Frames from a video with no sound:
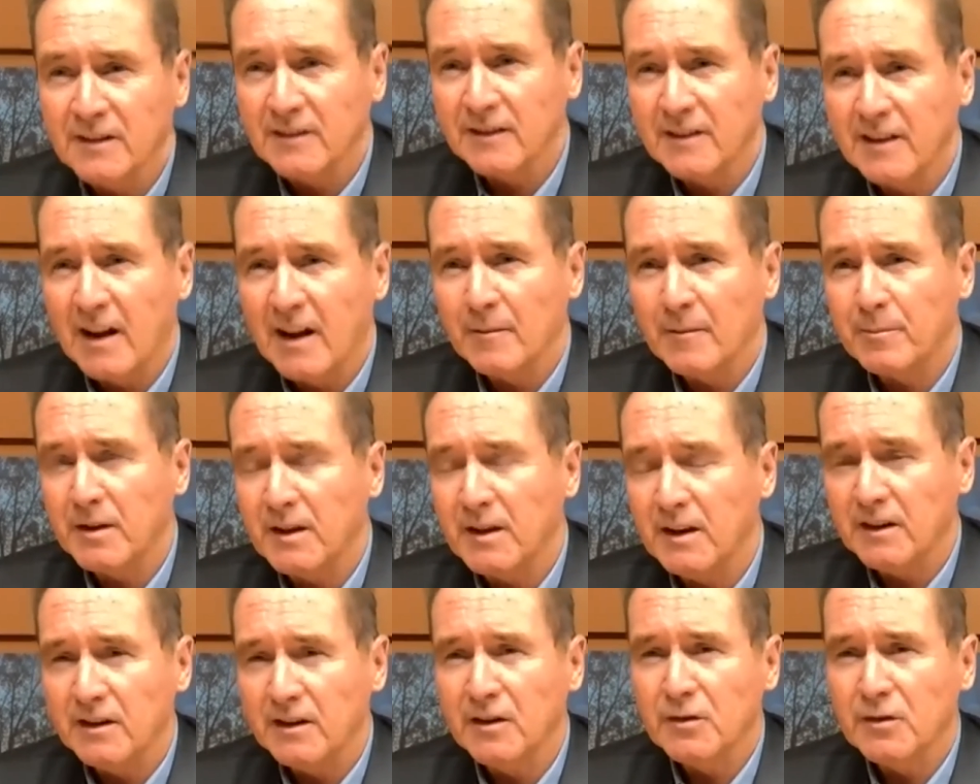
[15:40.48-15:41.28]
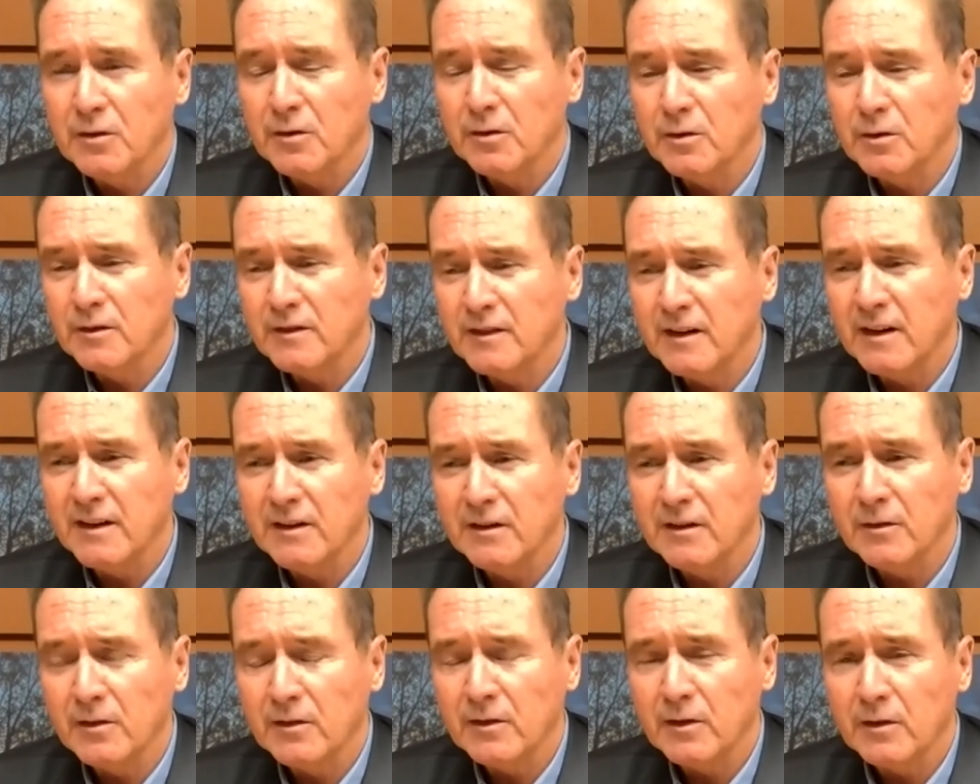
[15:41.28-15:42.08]
it's not being used. And
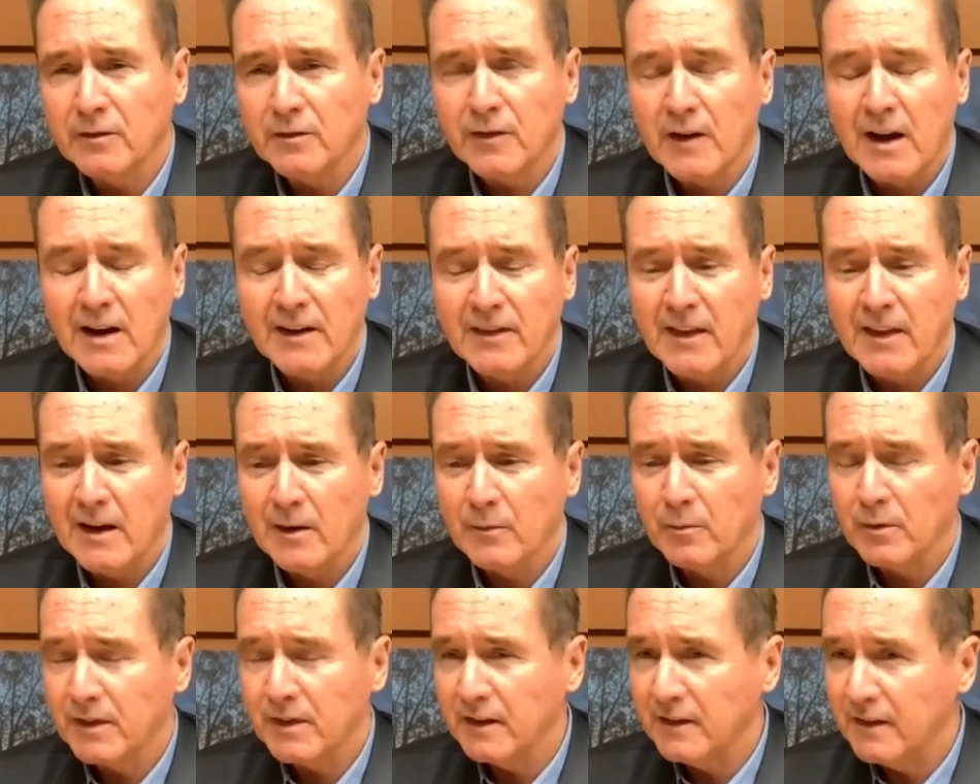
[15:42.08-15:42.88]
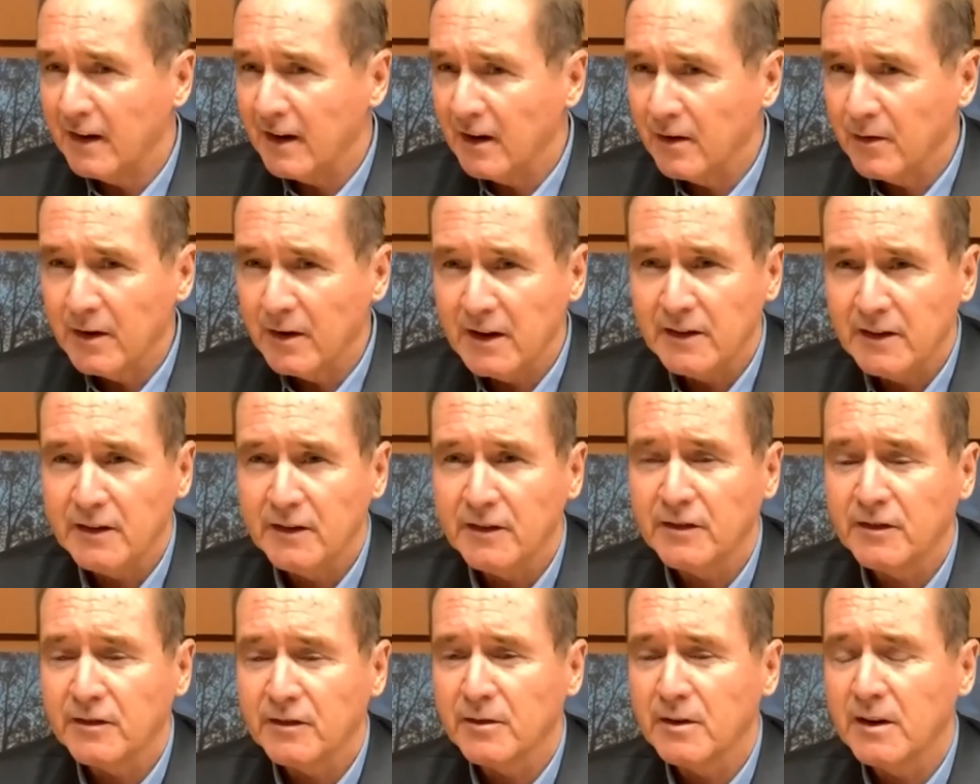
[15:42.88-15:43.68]
you find that with the dairy
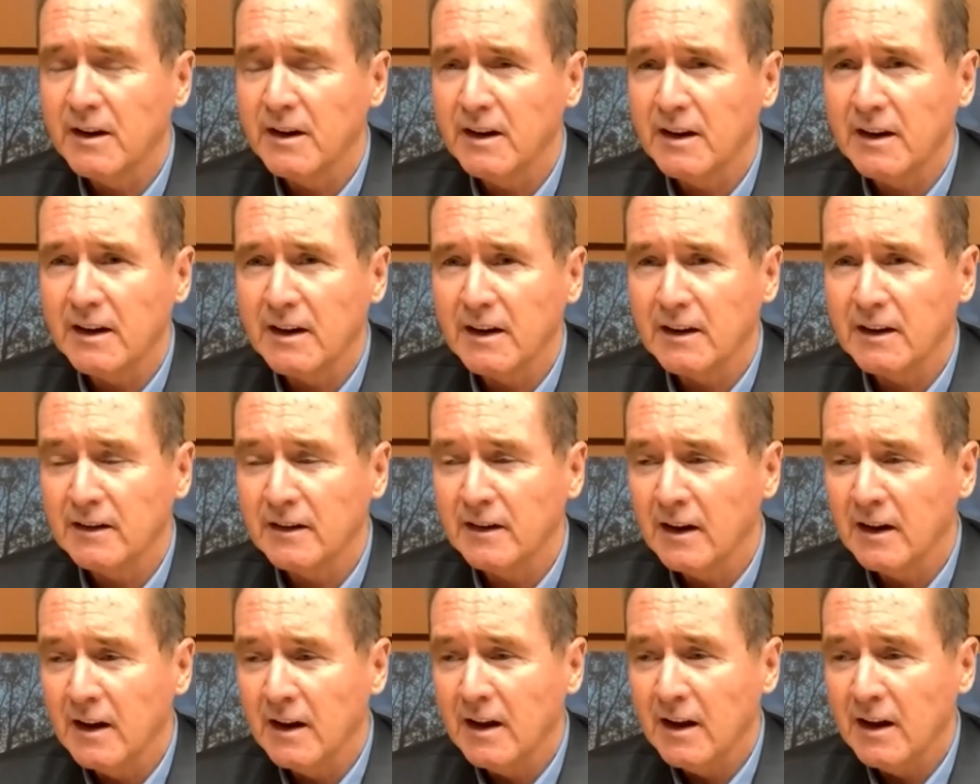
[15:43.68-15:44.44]
industry, and